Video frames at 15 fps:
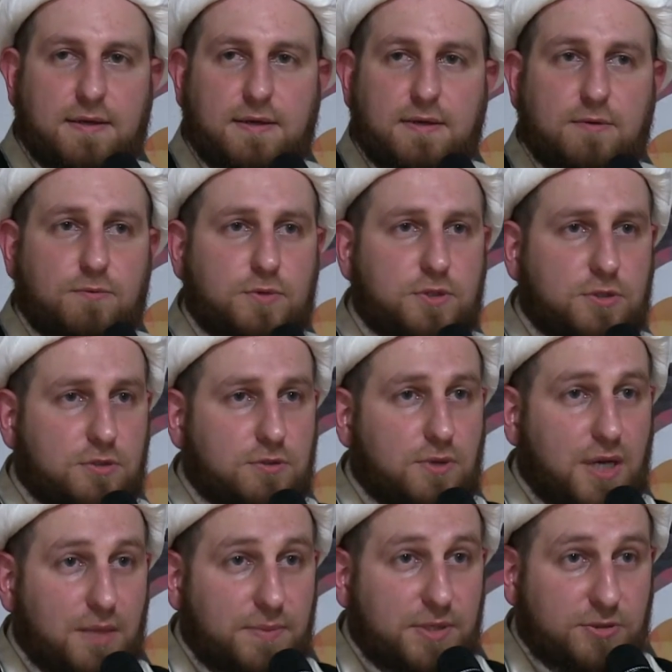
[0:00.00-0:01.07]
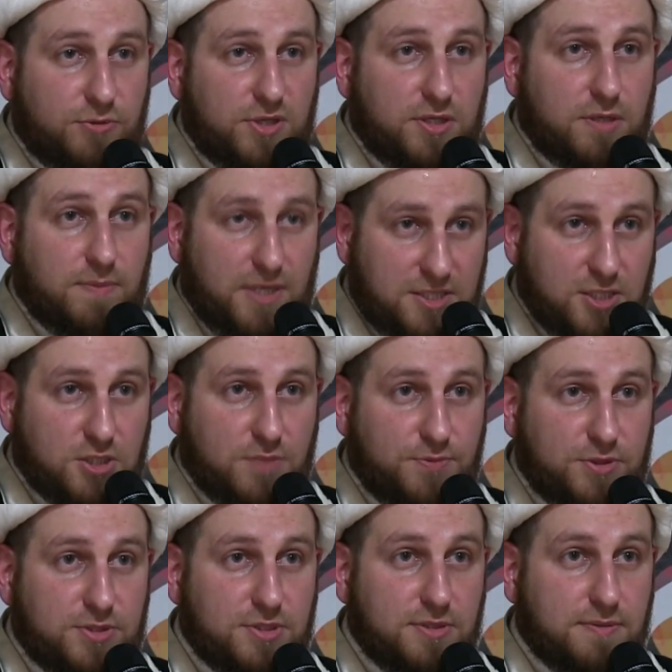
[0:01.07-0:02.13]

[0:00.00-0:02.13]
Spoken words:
Would you want to be treated by such a person?